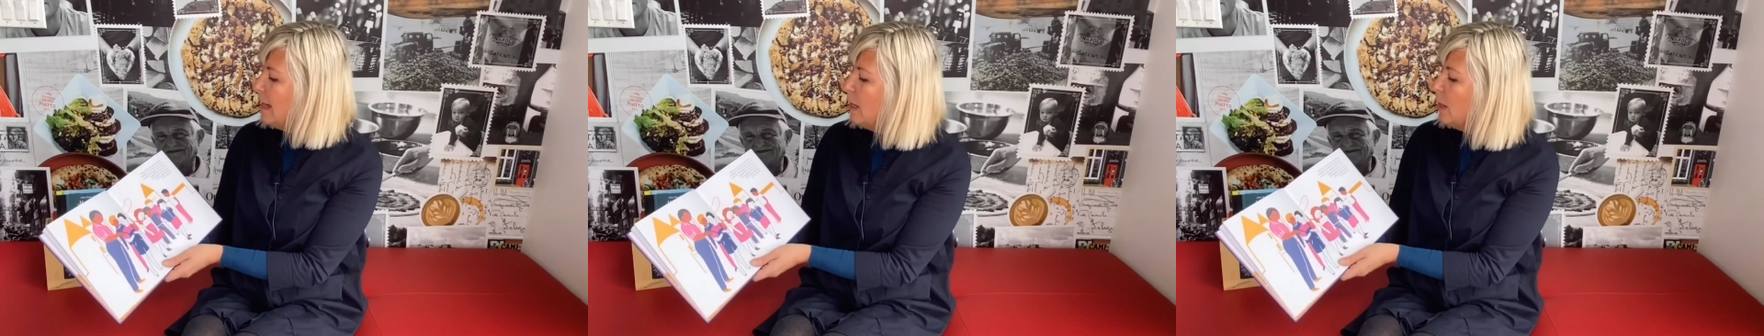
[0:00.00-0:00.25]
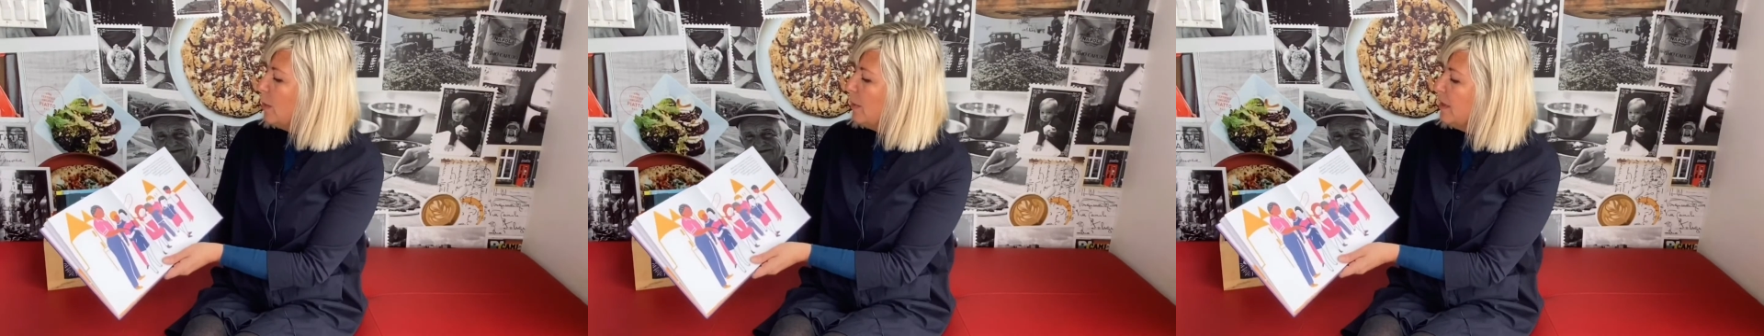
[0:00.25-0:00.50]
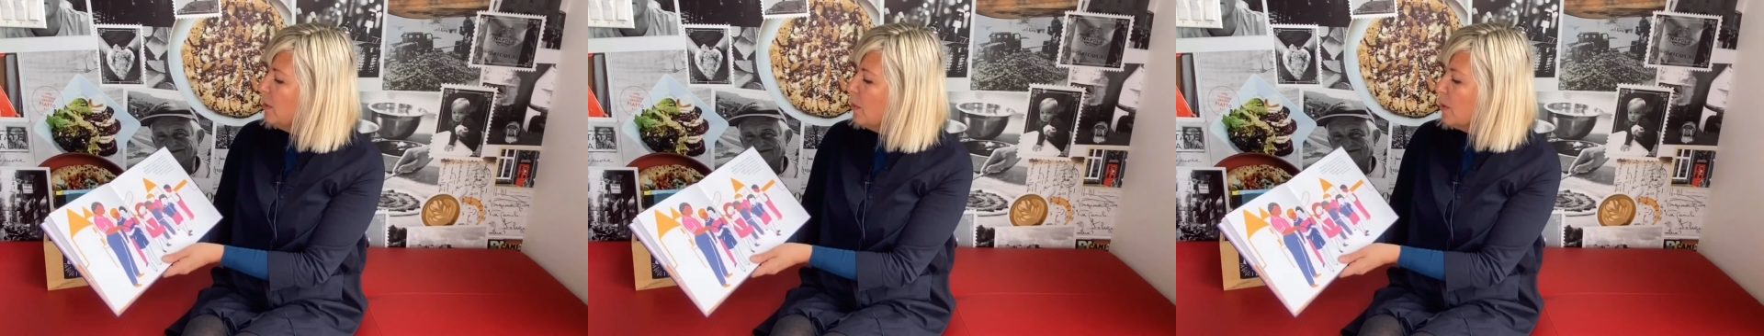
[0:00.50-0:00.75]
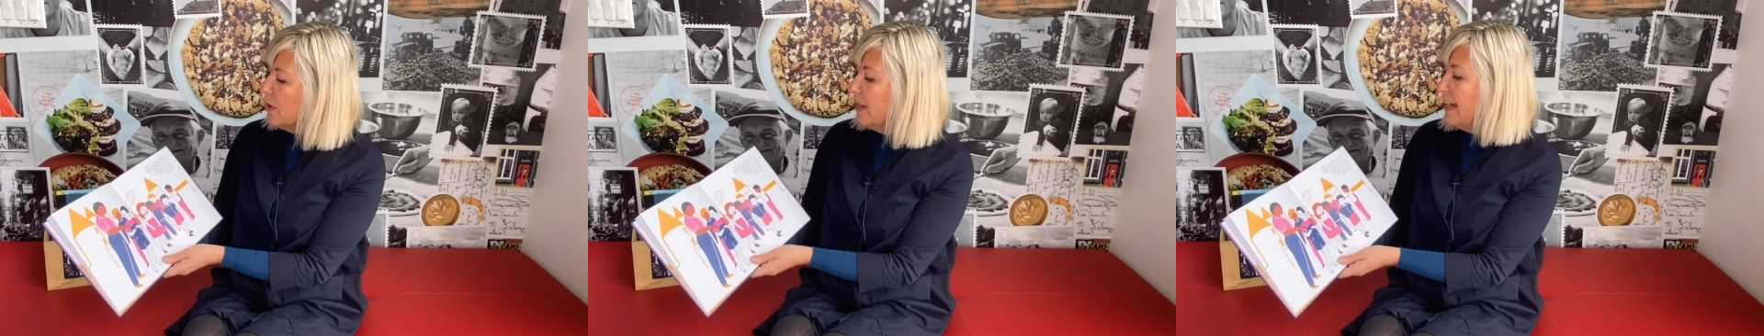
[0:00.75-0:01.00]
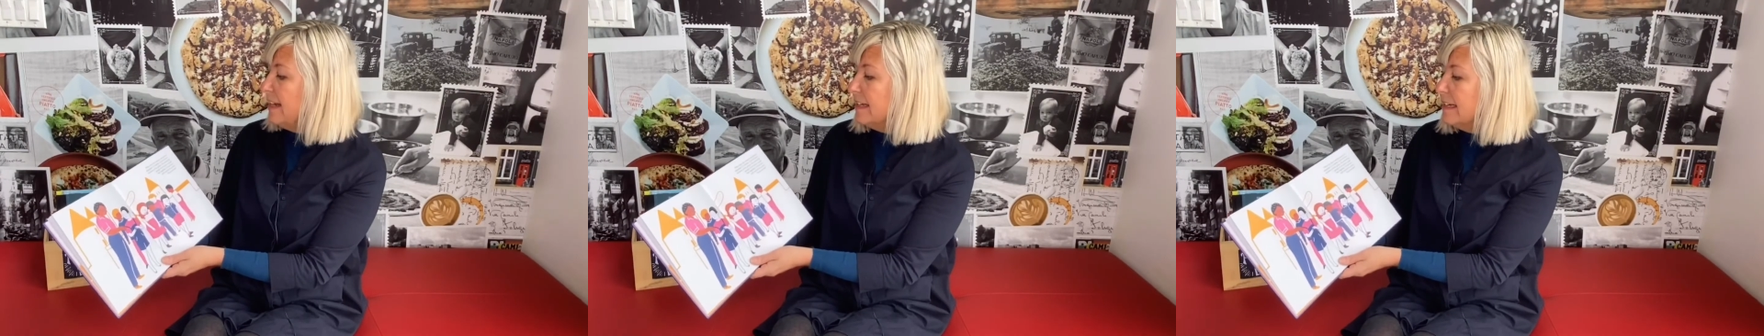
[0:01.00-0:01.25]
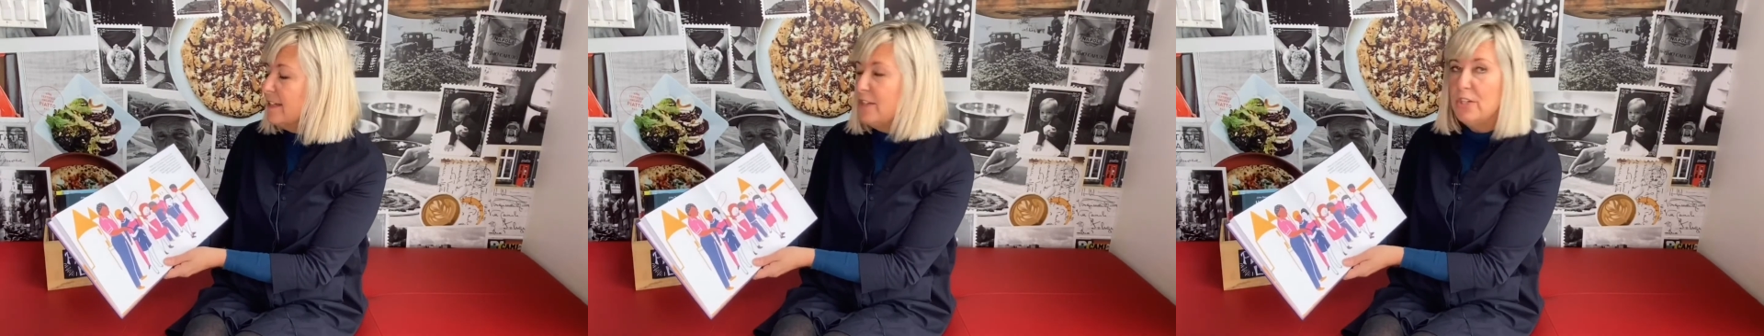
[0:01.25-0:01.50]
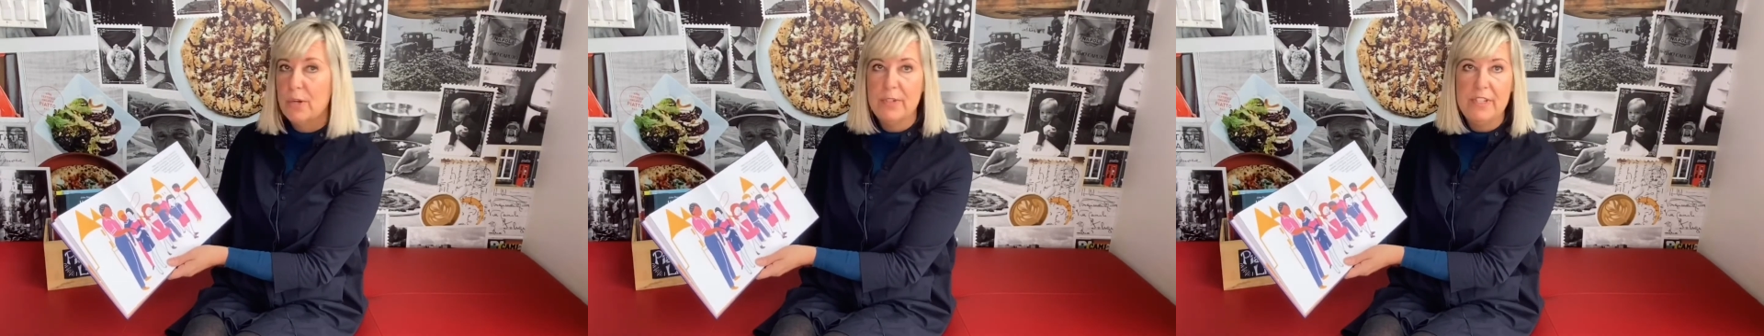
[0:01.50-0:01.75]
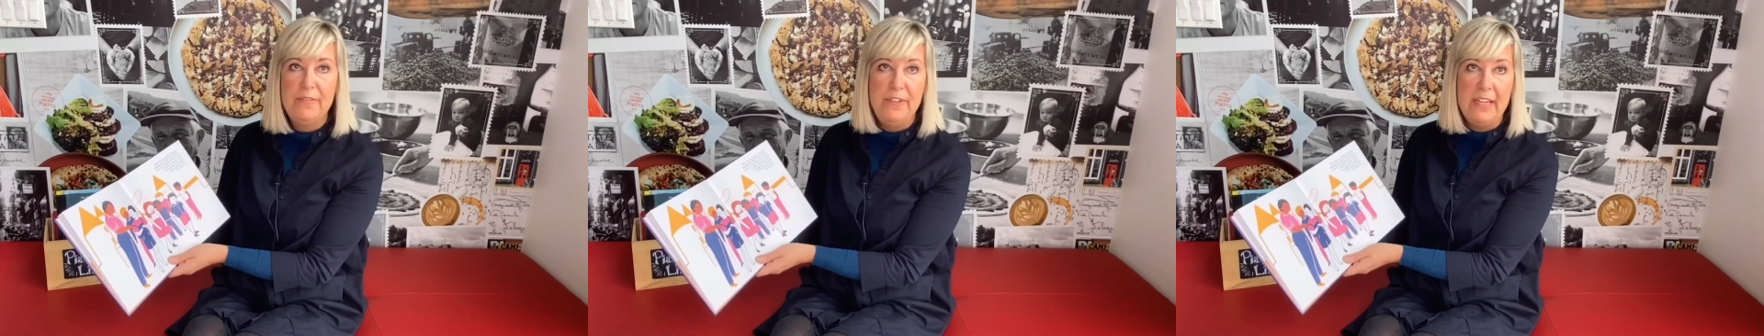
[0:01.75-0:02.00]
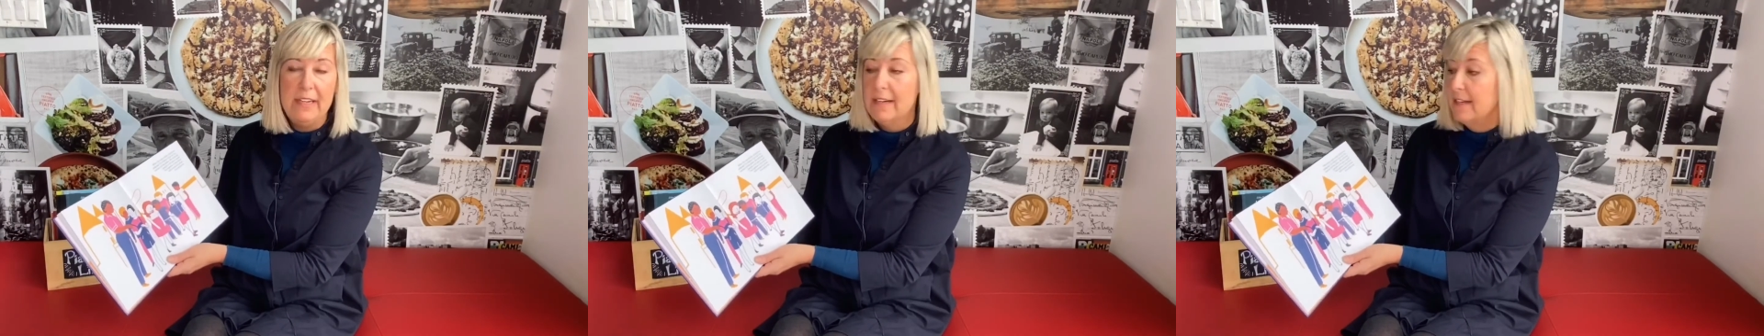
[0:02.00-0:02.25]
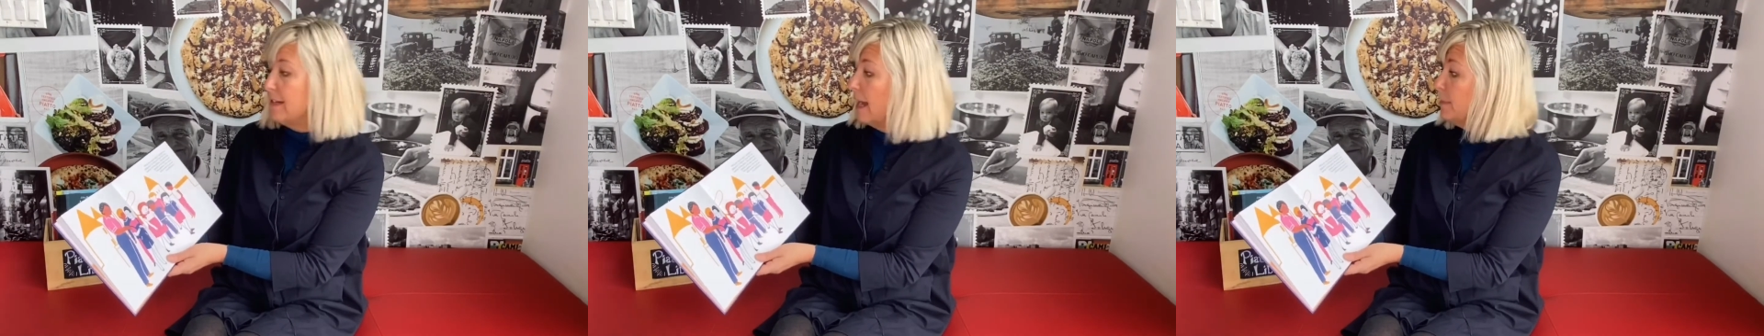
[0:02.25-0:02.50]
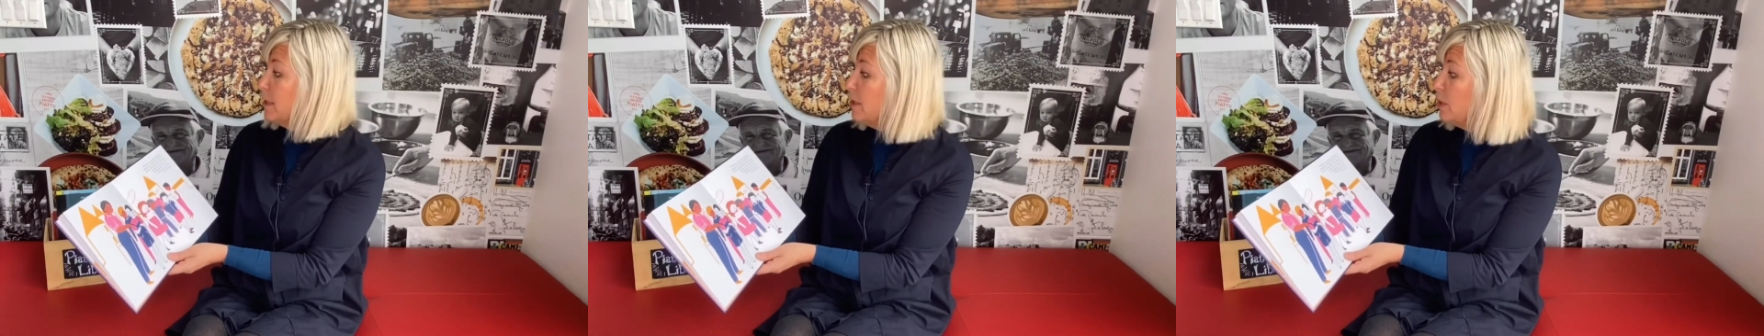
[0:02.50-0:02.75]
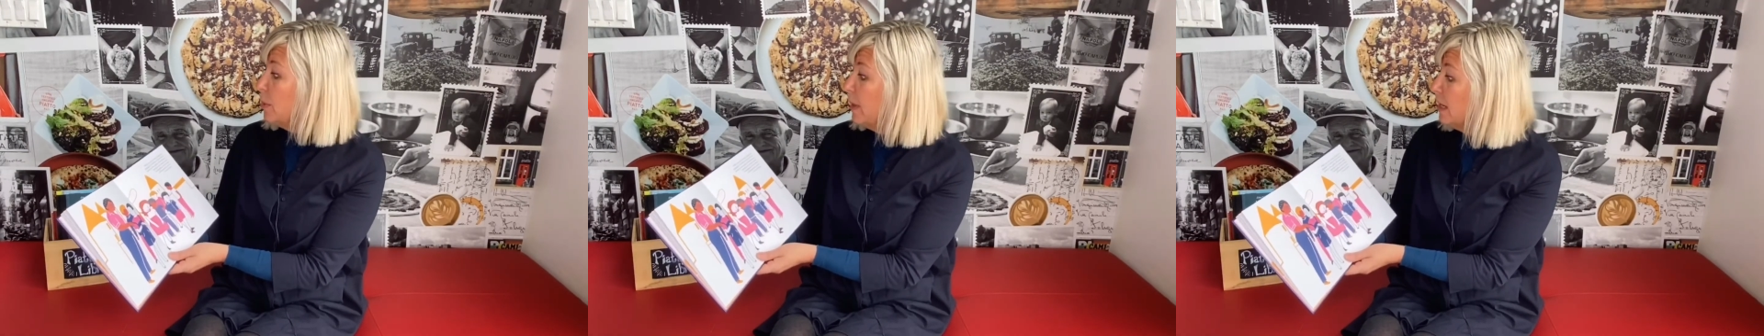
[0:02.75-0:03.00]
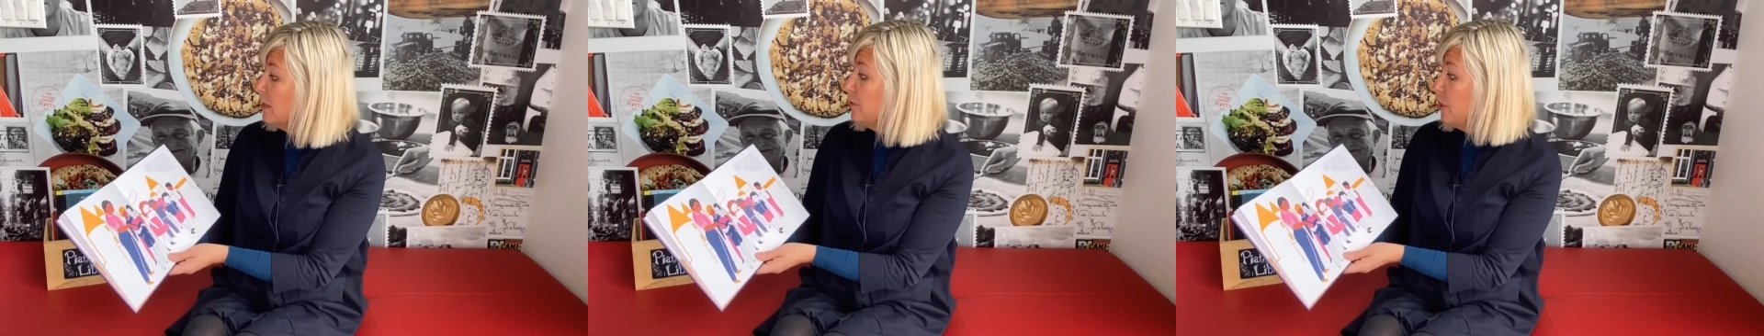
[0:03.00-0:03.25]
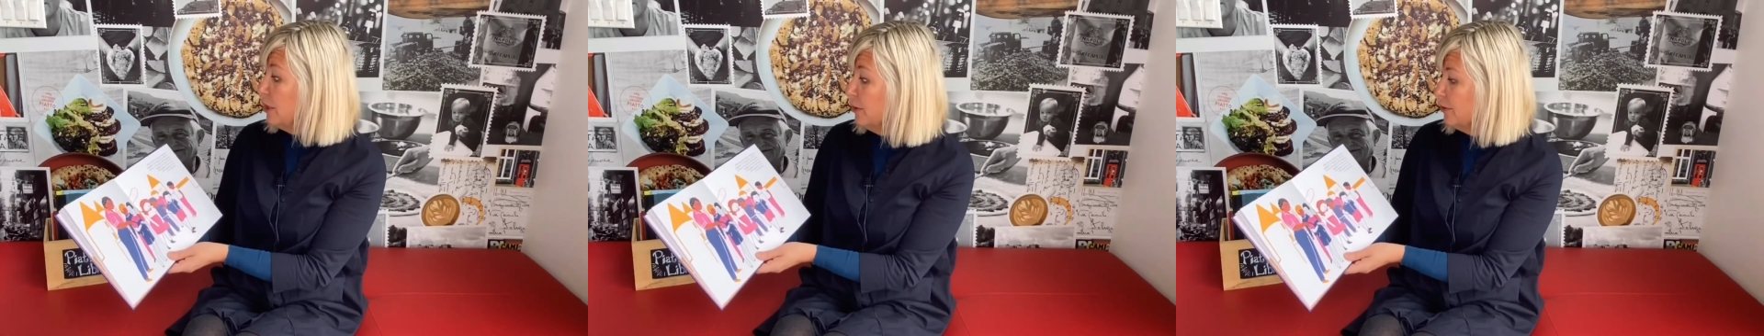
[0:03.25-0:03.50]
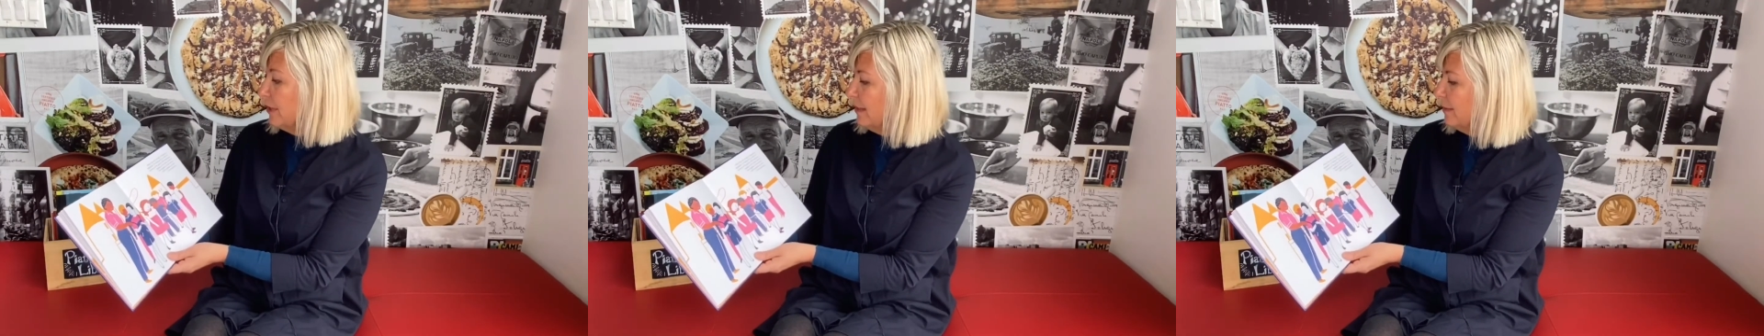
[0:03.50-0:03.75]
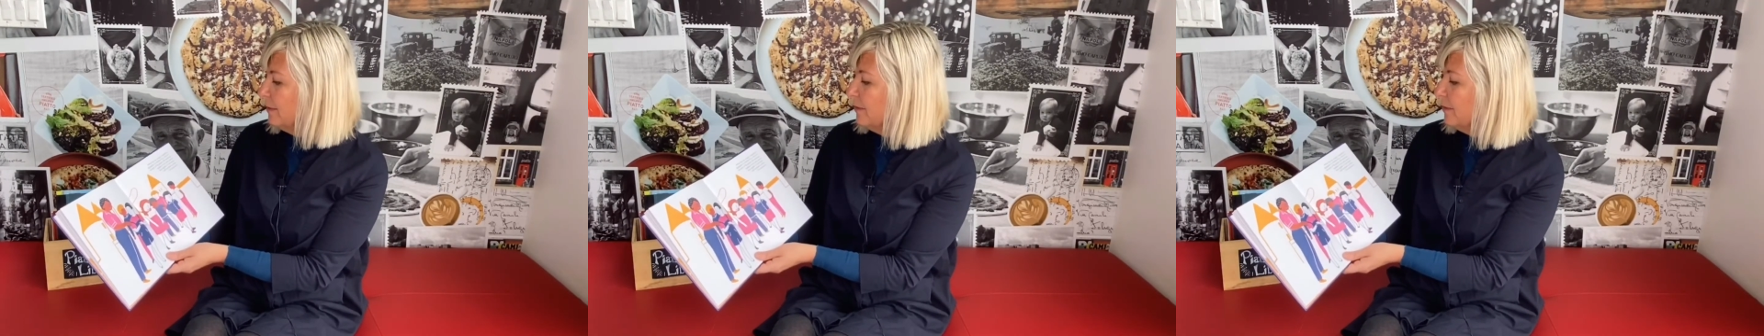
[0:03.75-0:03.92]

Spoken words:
When the war ended, Josephine adopted 12 children